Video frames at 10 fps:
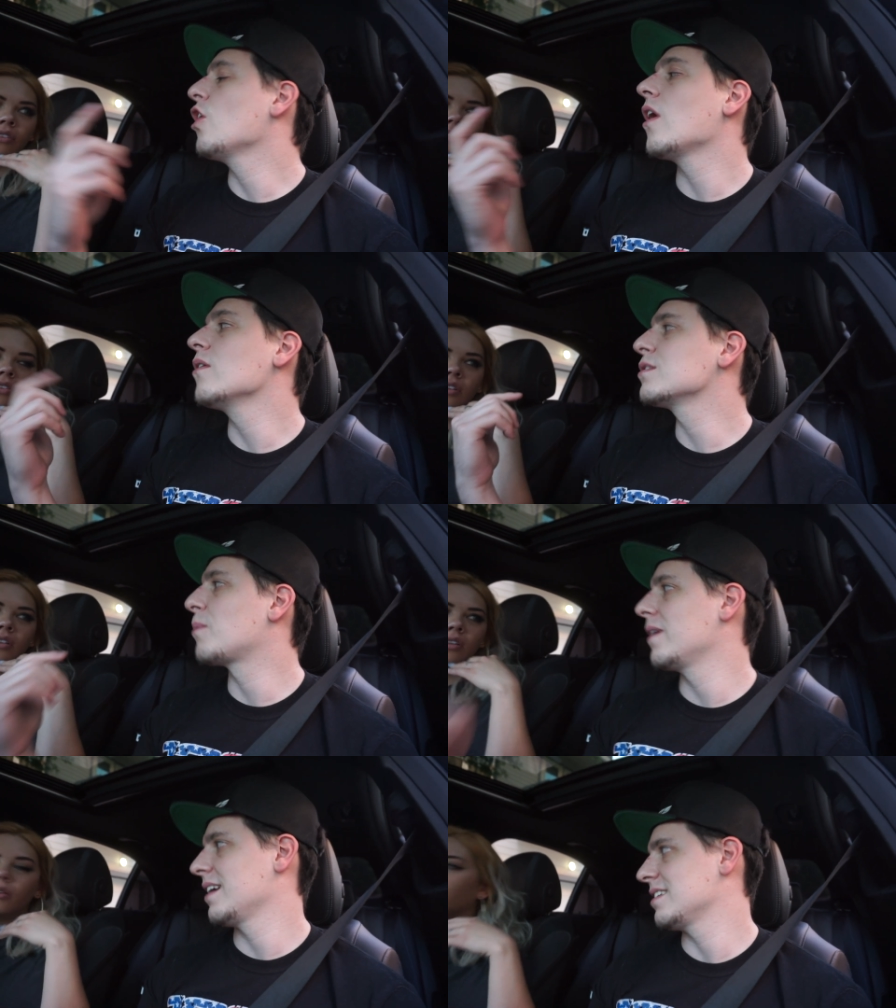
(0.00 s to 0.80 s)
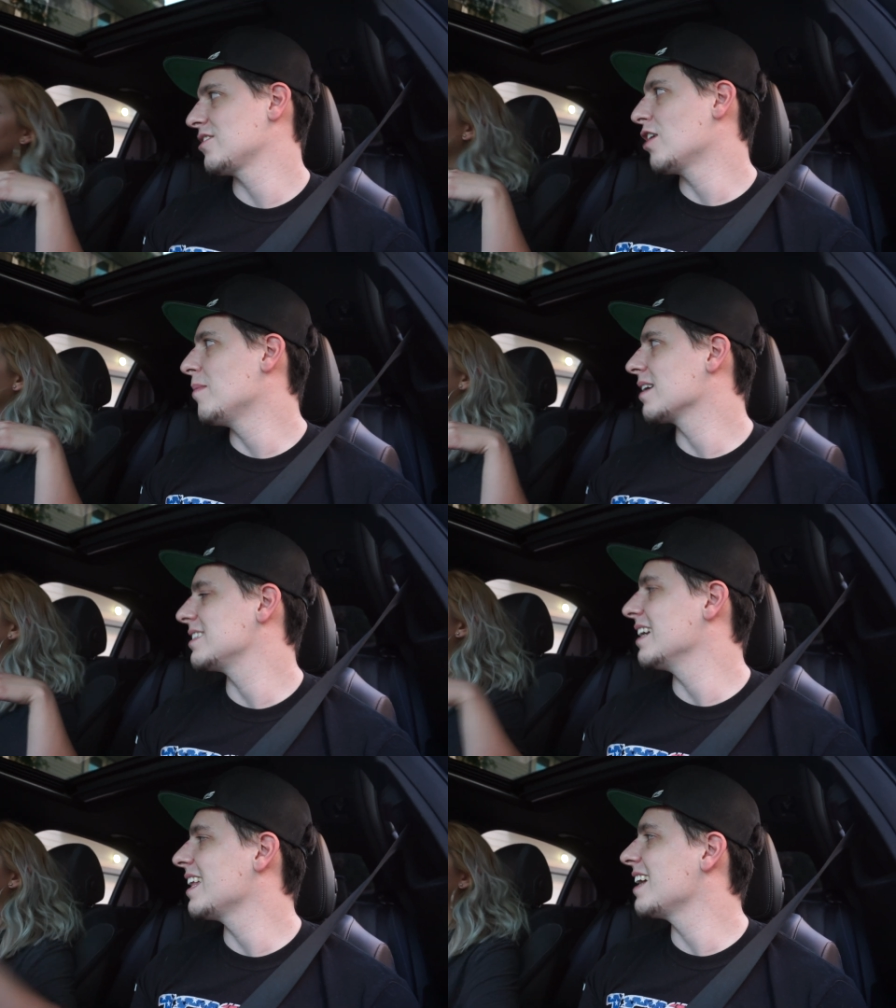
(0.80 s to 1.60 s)
No, I was pointing at
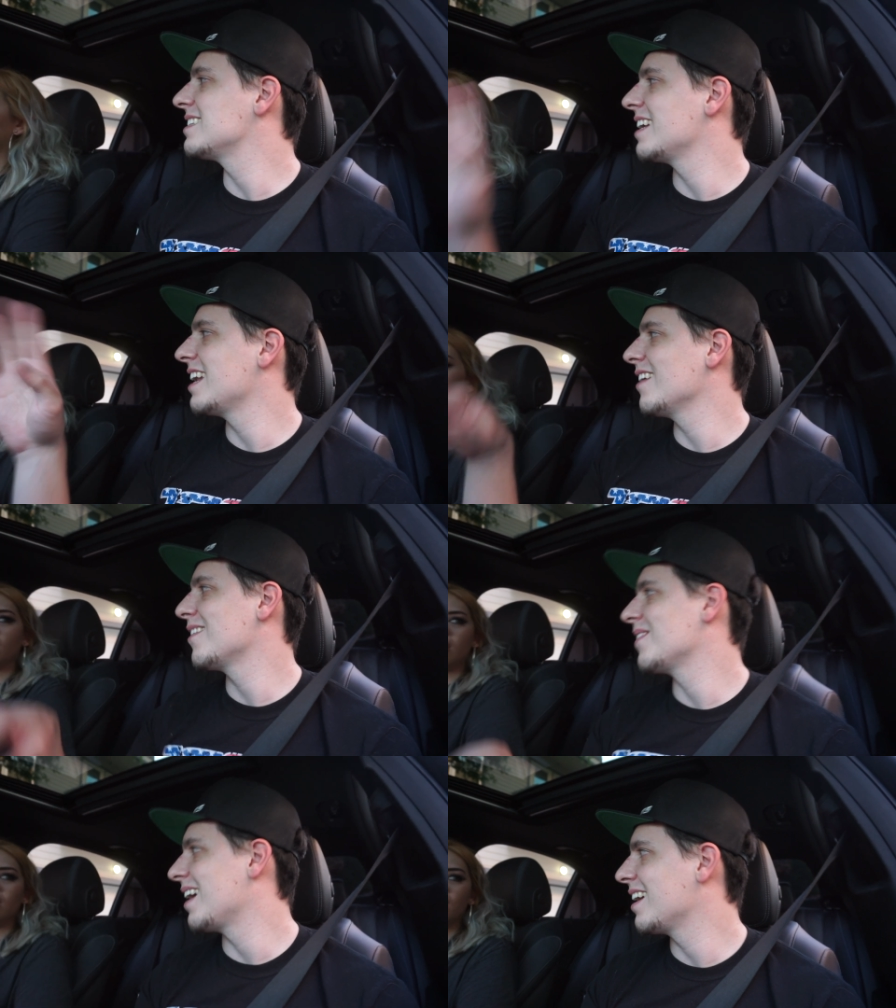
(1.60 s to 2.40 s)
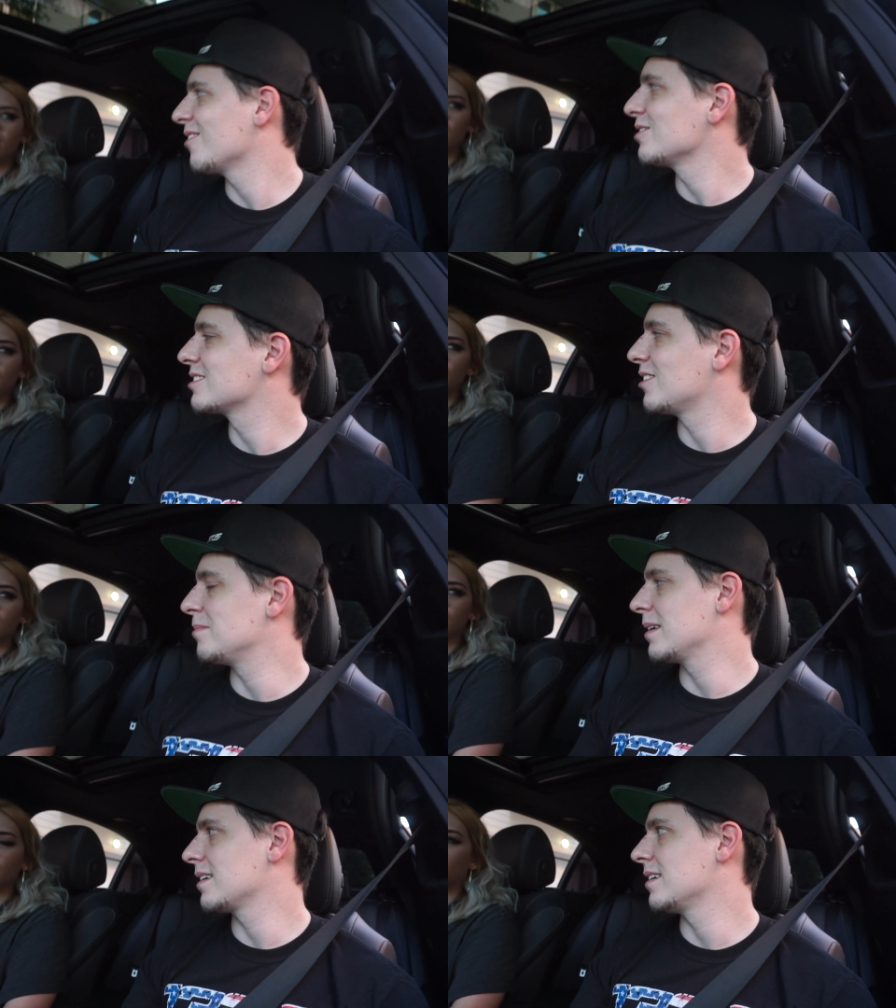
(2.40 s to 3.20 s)
Starbucks and then I said, never mind, we'll just go in
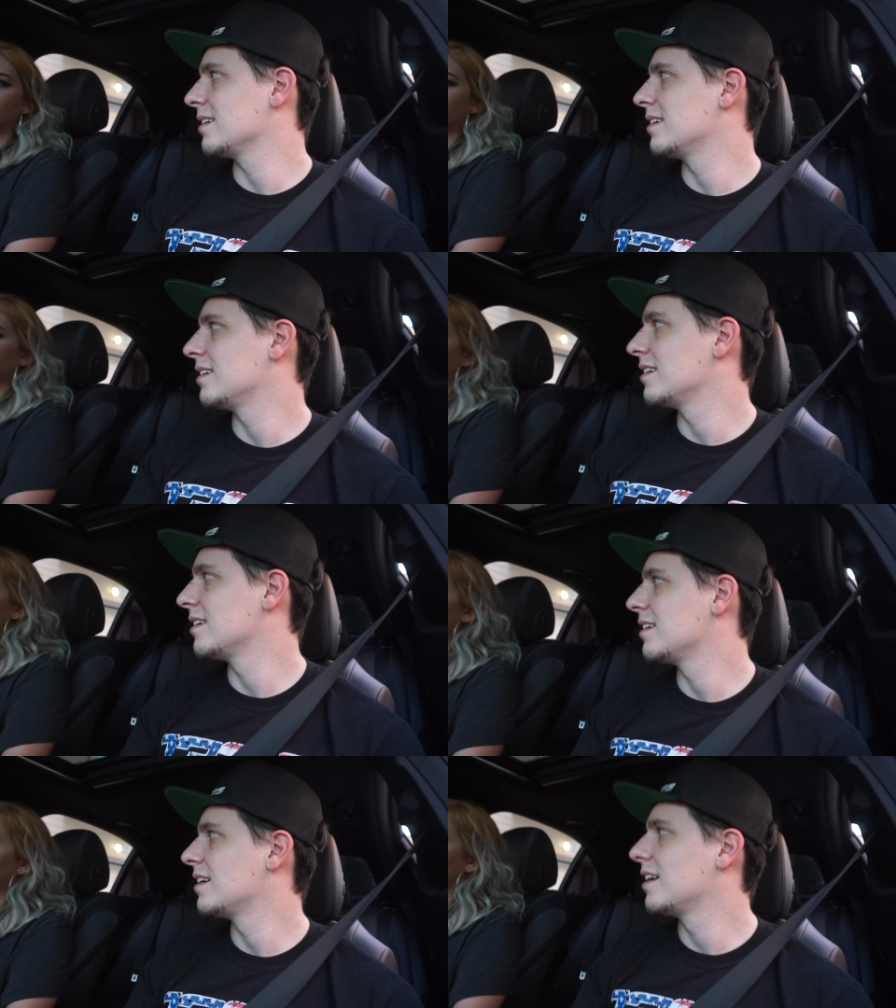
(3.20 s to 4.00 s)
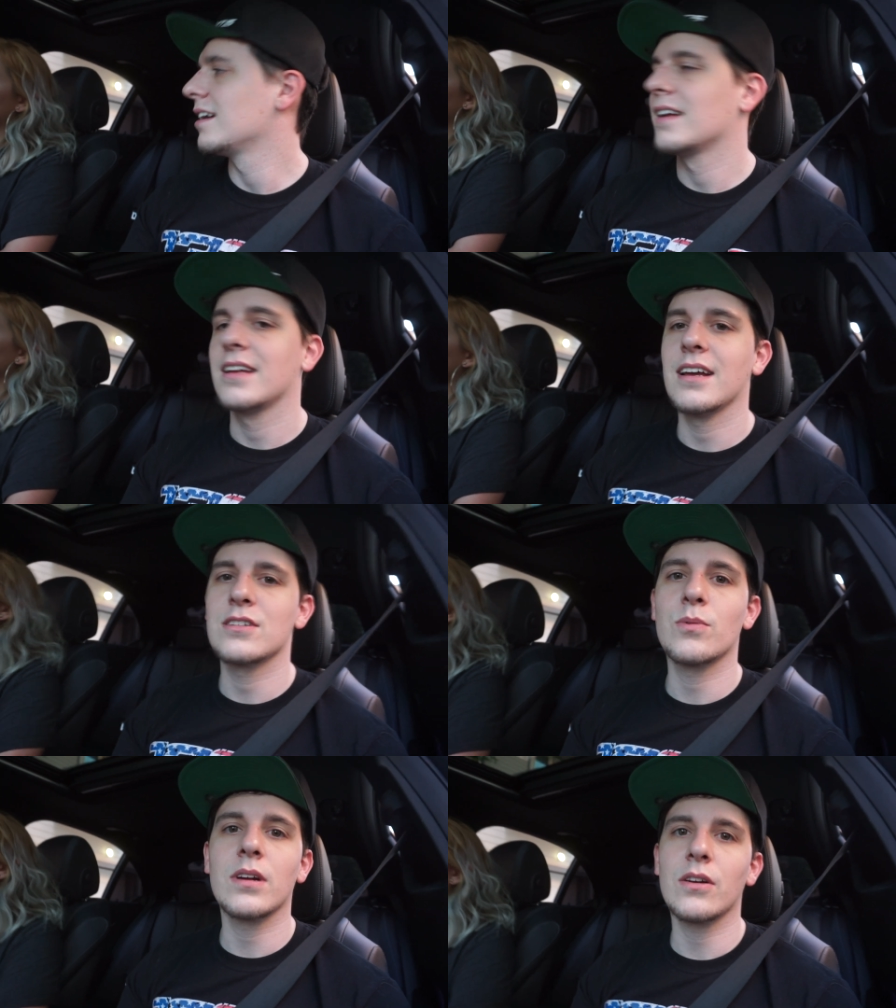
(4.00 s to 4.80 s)
my car. Yeah,
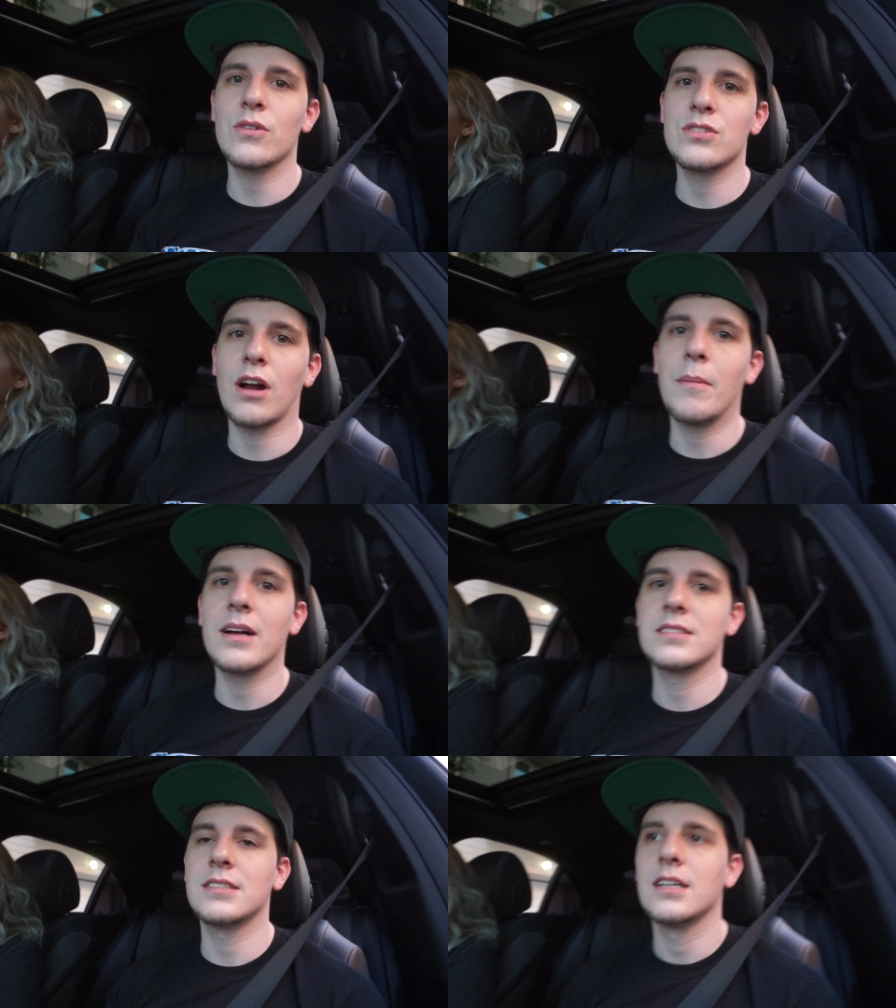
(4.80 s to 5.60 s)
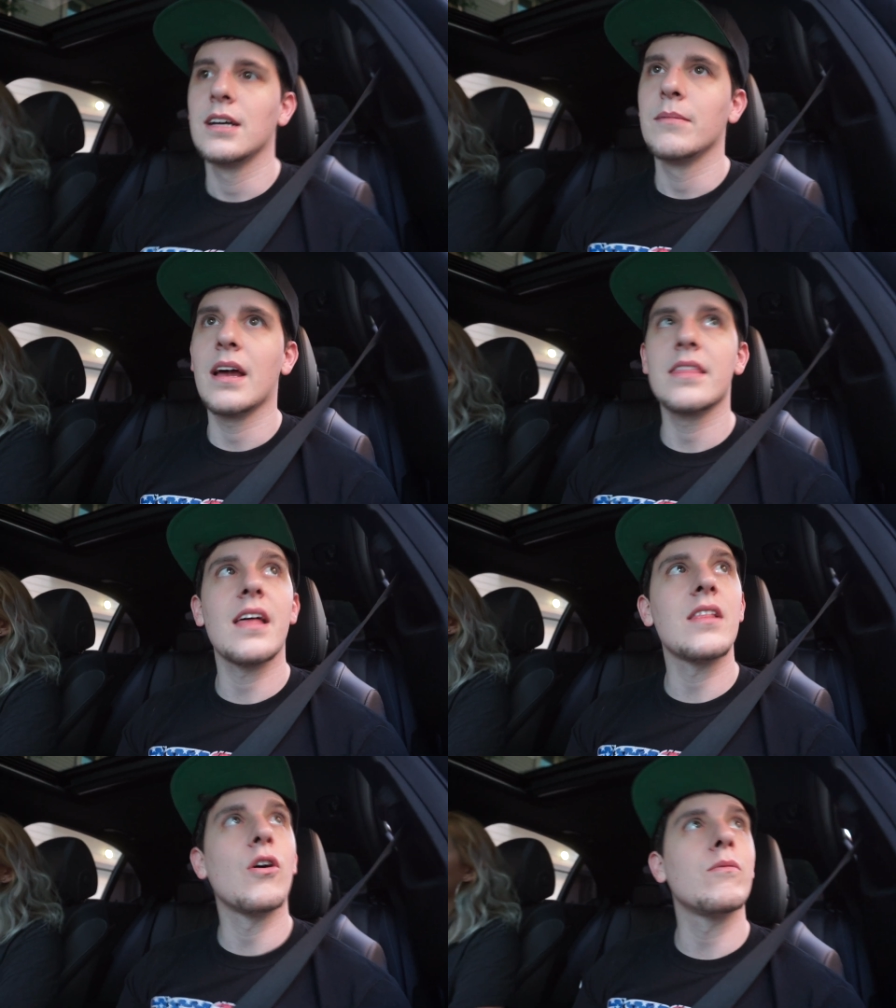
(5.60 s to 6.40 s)
so we're gonna go to Starbucks and
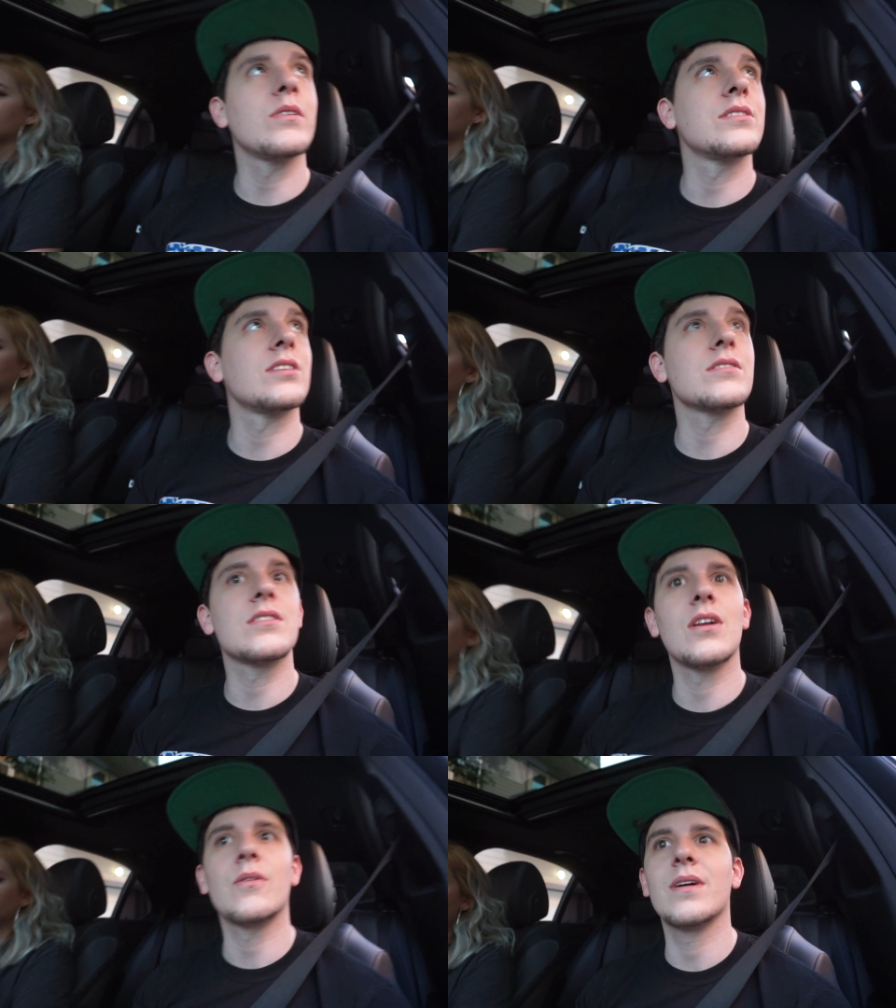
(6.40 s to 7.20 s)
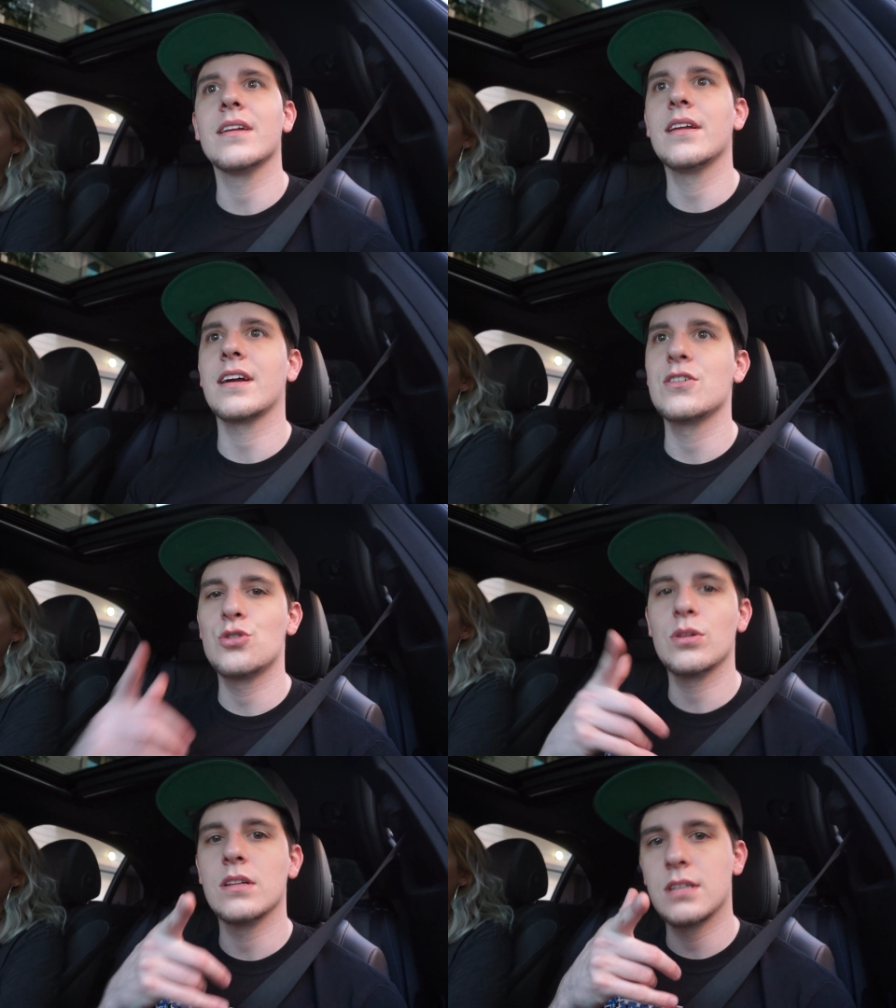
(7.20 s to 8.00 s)
then hopefully the sun's lower and then I can
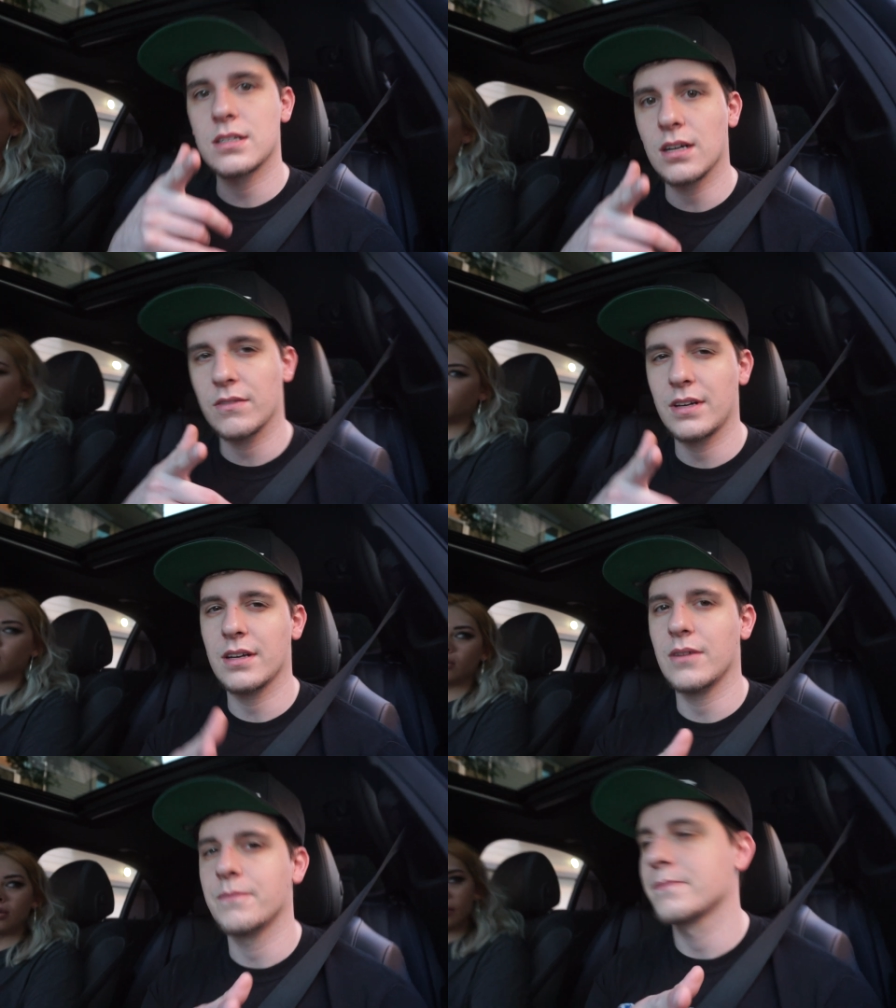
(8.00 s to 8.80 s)
shoot that TikTok video.